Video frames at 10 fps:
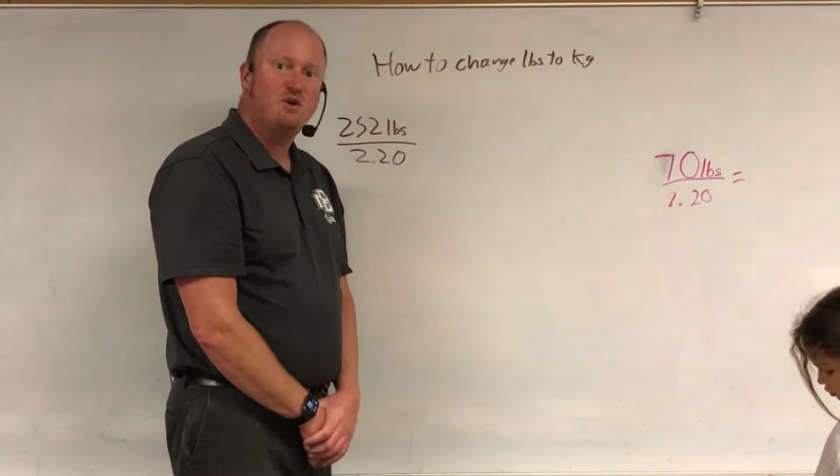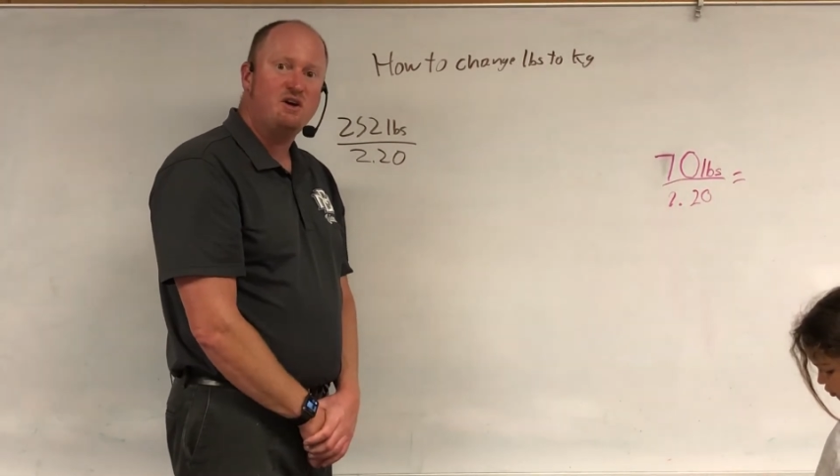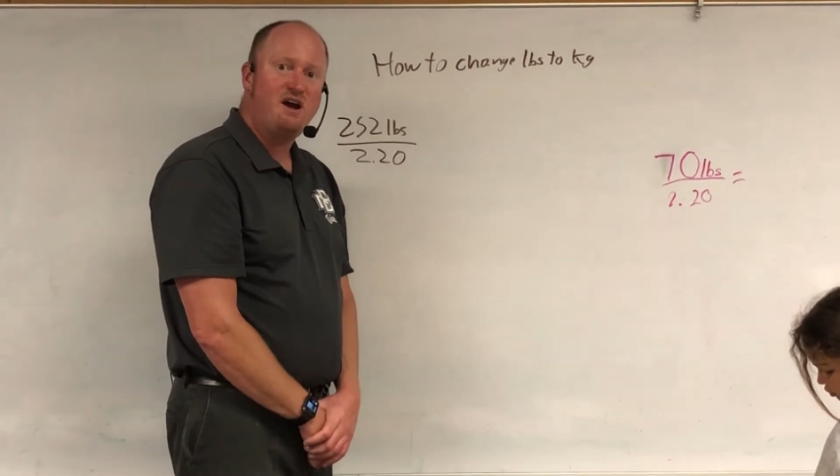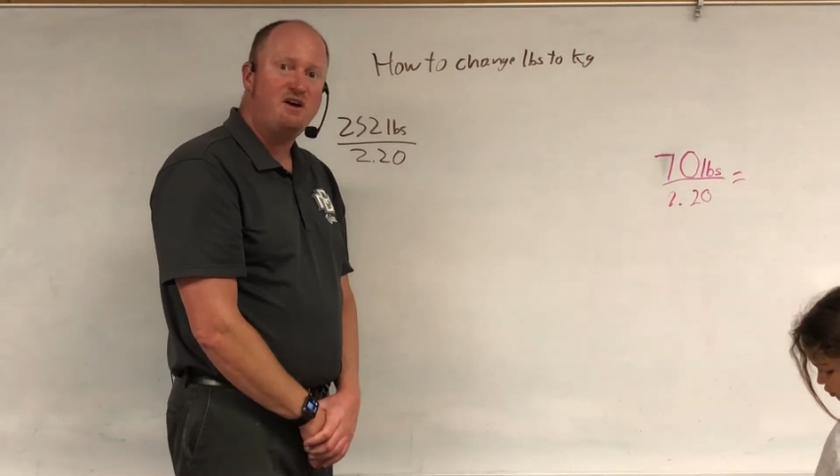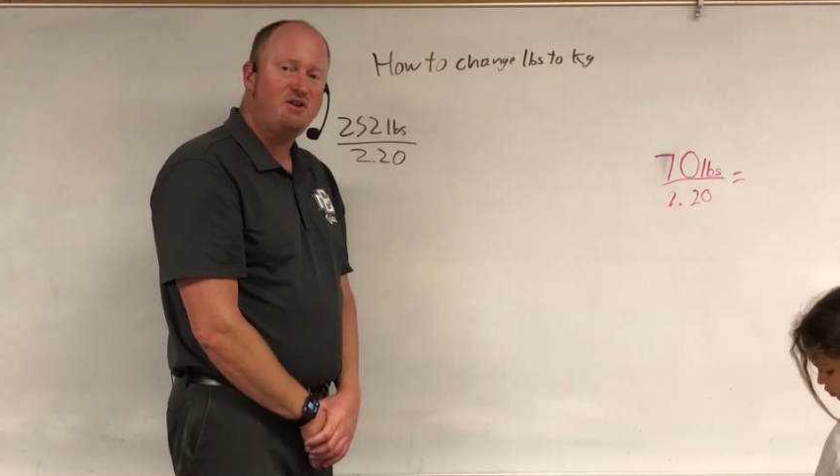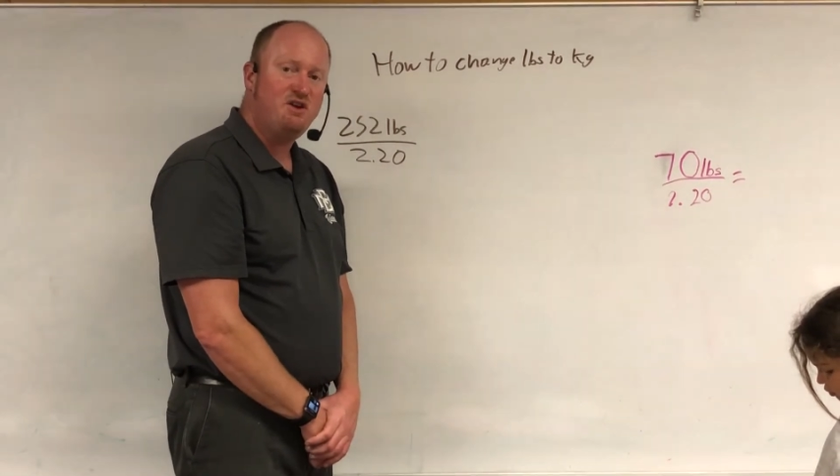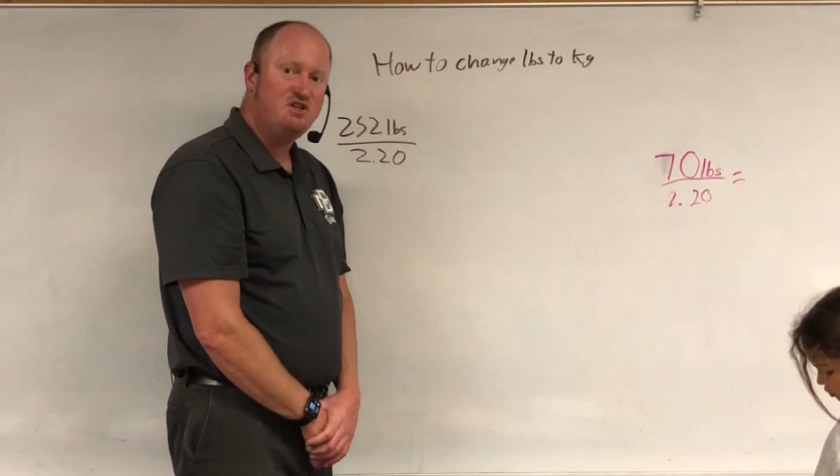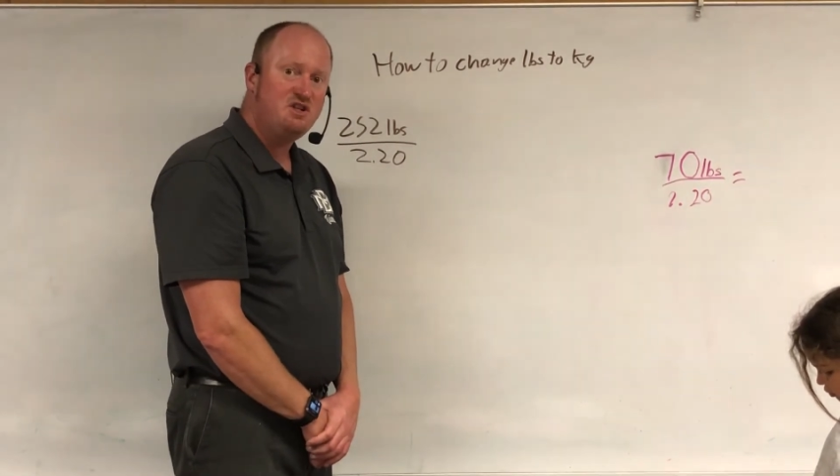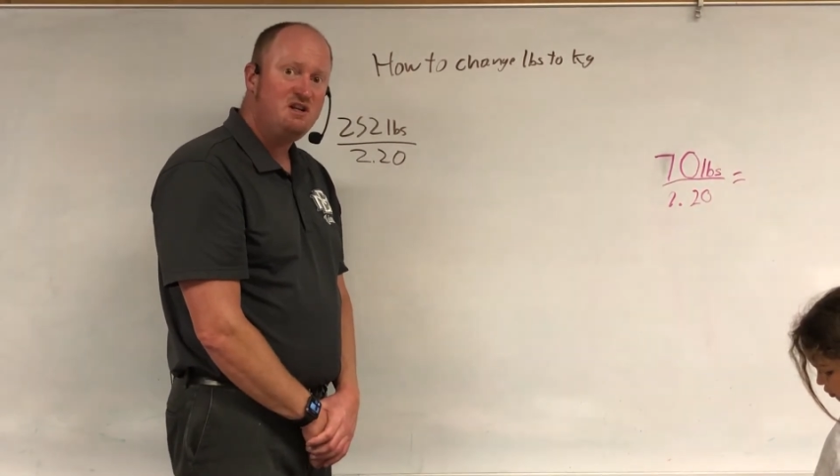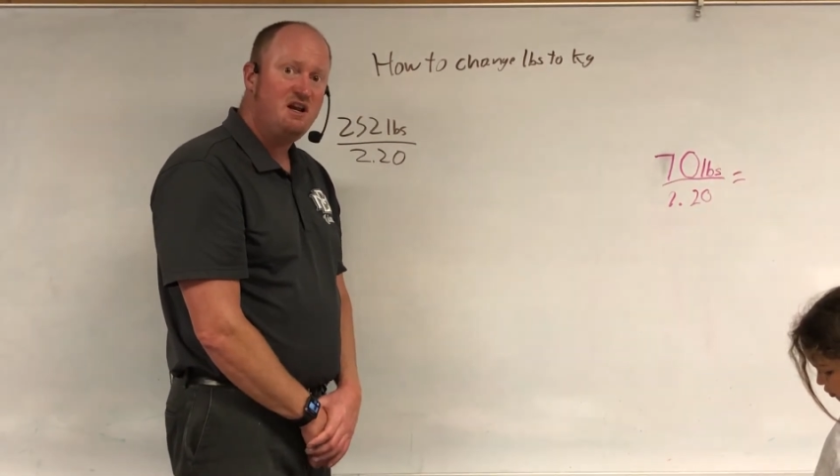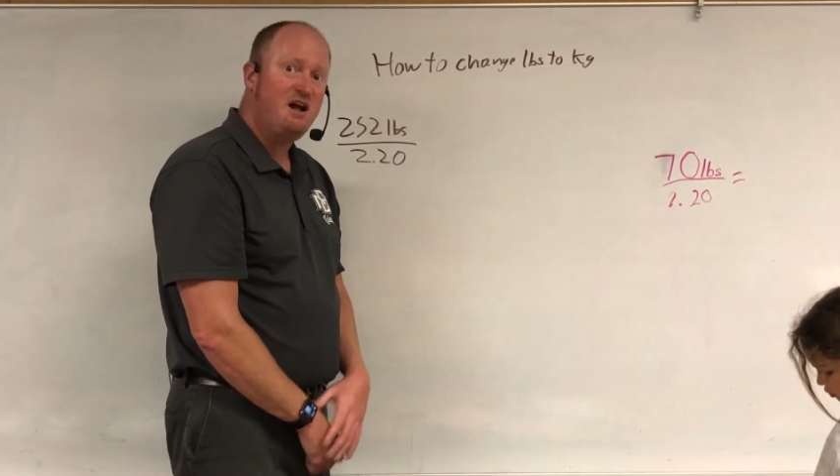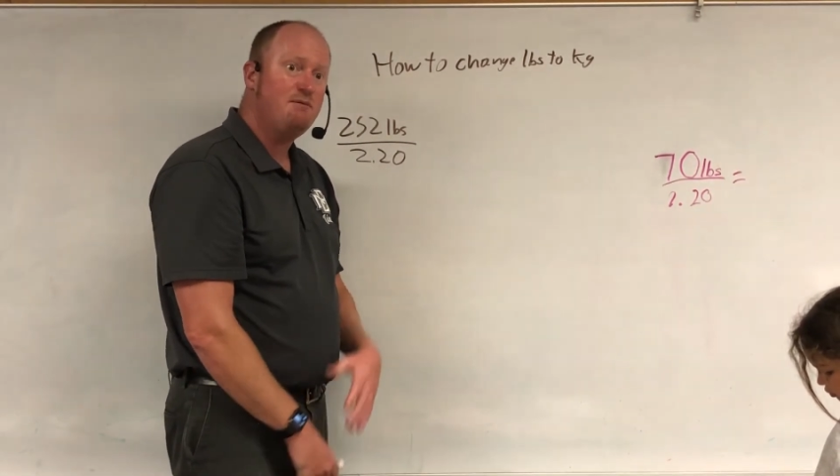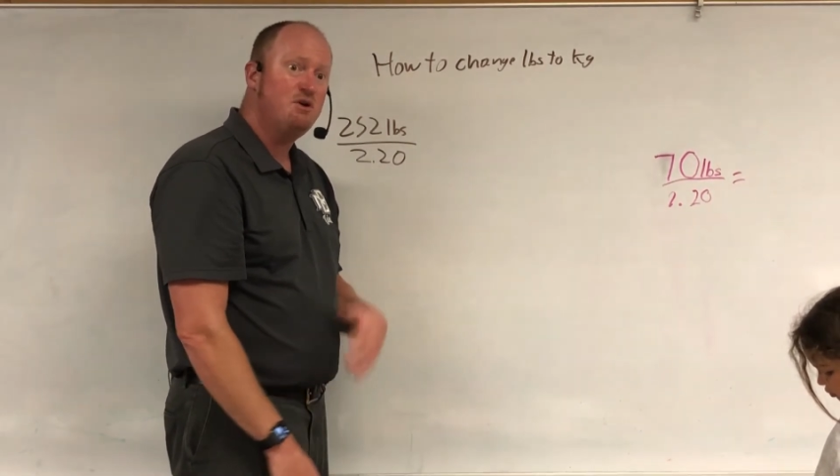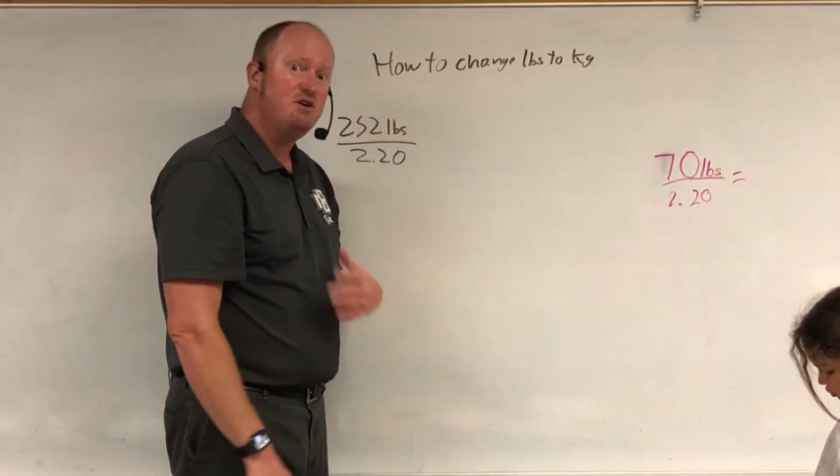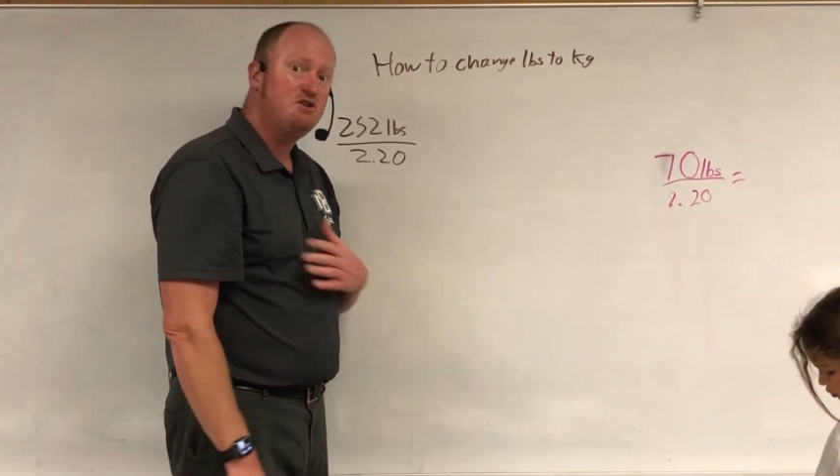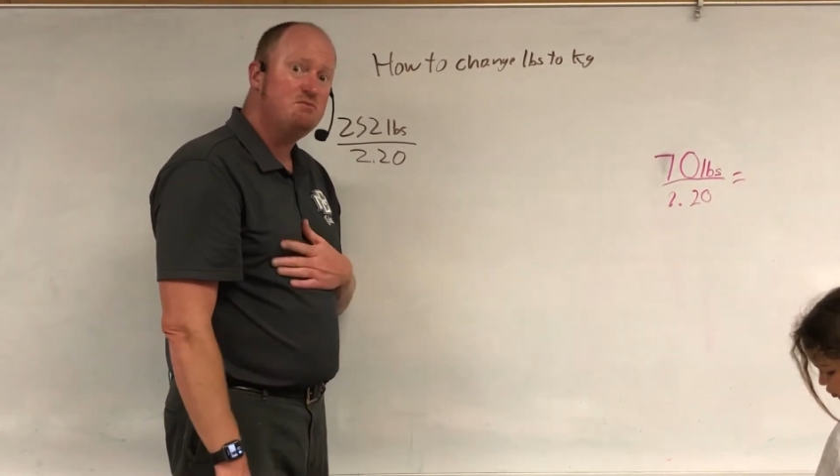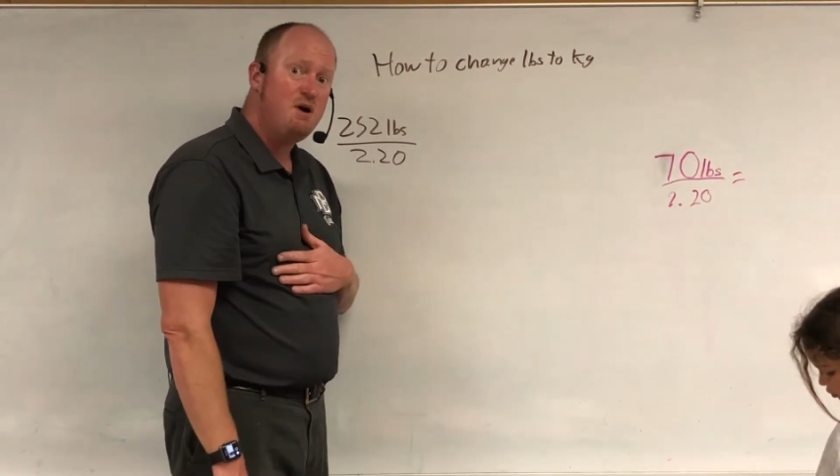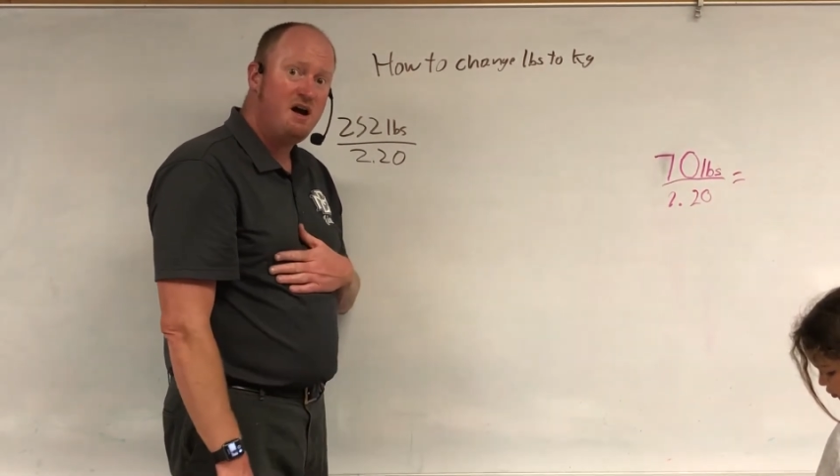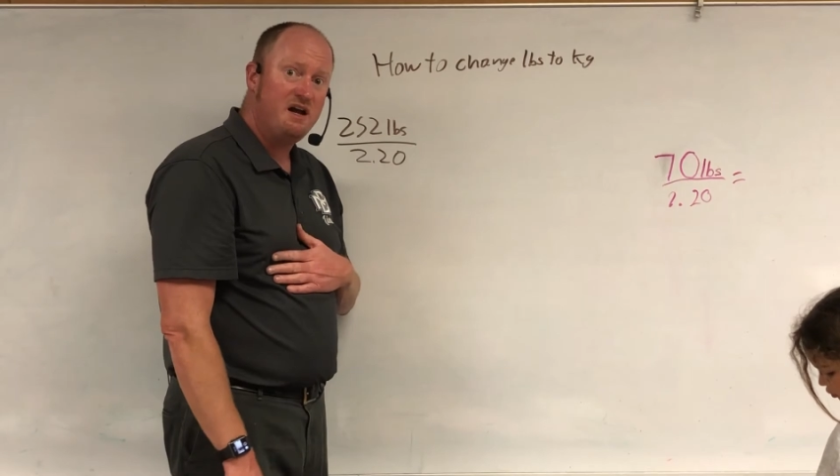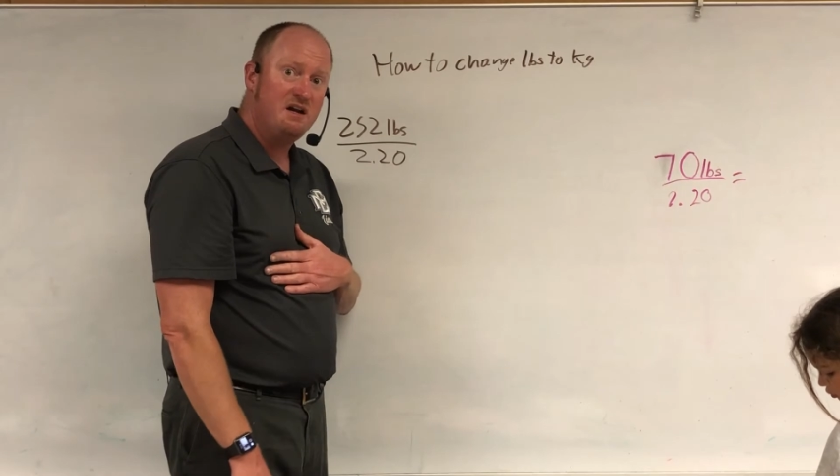calculation, and I'm going to do
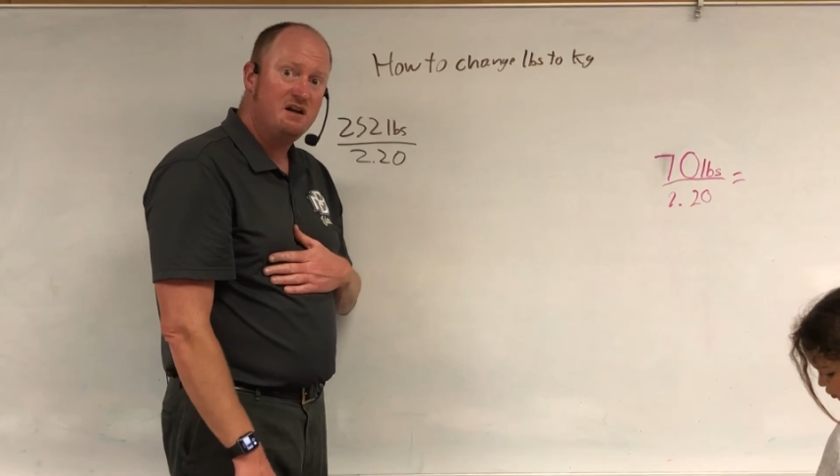mine.